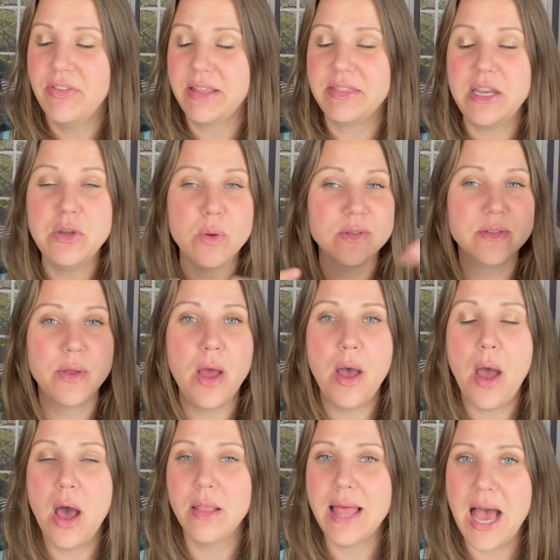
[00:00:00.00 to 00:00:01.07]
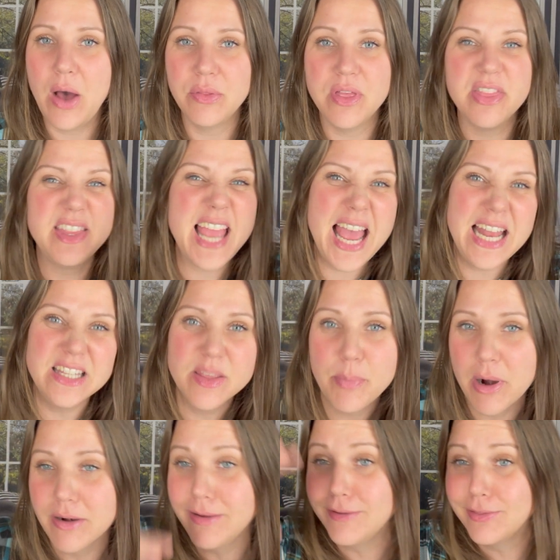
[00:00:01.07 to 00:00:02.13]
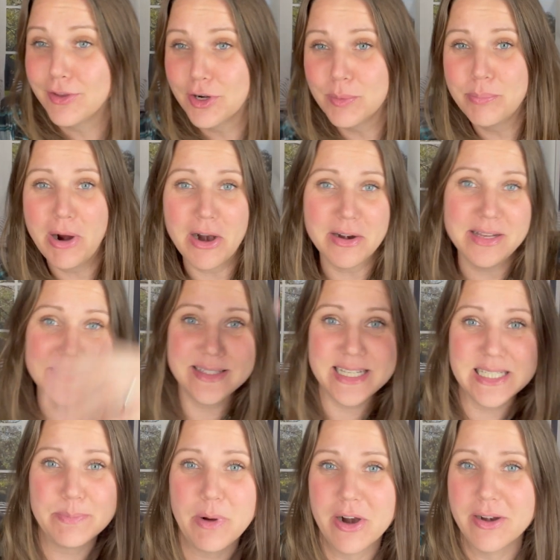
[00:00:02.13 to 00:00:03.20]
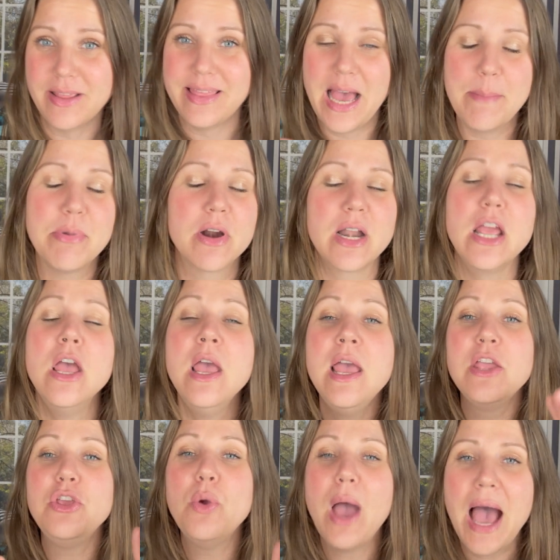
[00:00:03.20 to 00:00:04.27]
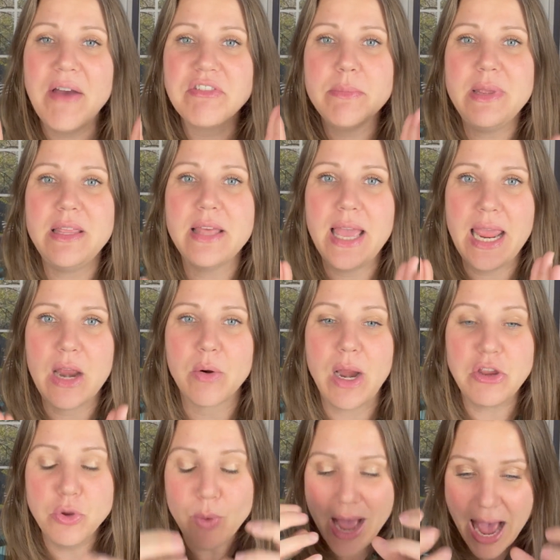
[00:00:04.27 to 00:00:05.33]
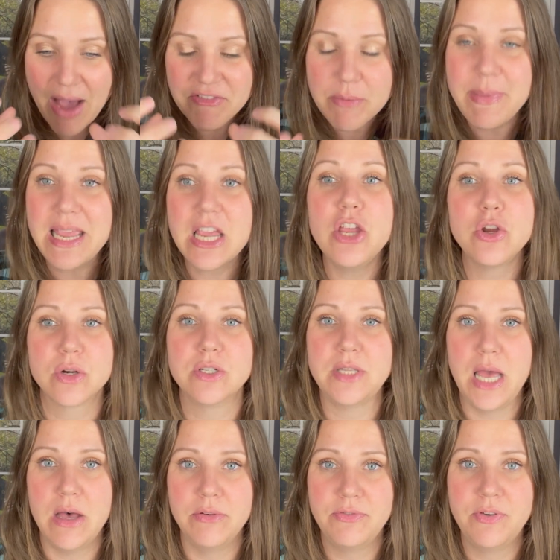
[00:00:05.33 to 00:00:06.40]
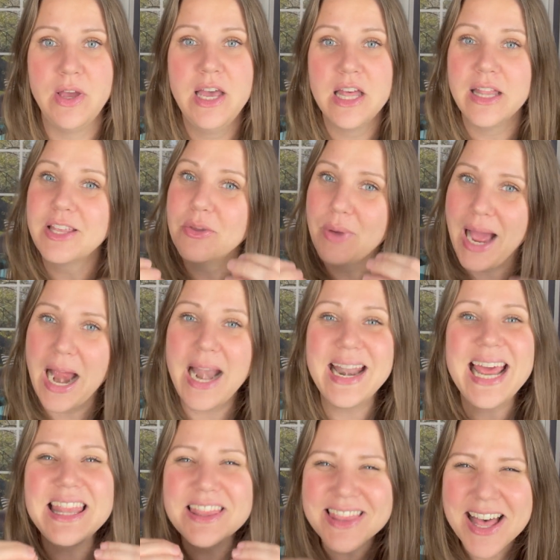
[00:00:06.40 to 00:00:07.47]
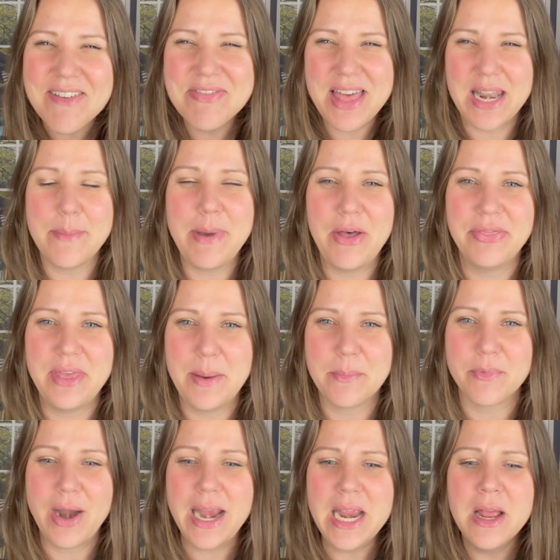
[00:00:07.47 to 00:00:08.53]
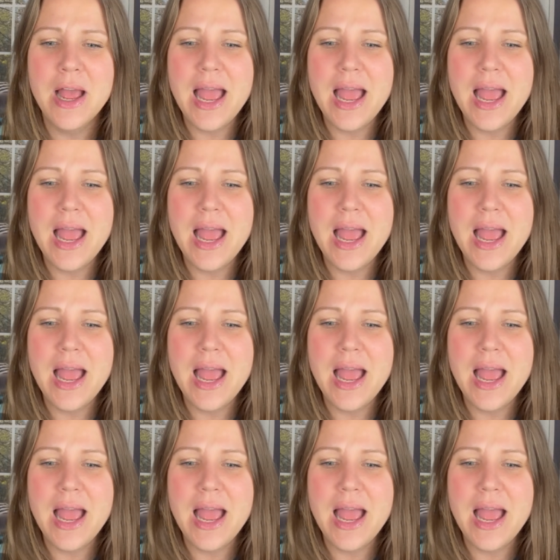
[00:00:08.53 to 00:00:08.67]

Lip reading: Like they don't allow the 10th parties, third parties, this party, that party. You have to be the handcraft. You have to make it yourself. And I love that about them, right?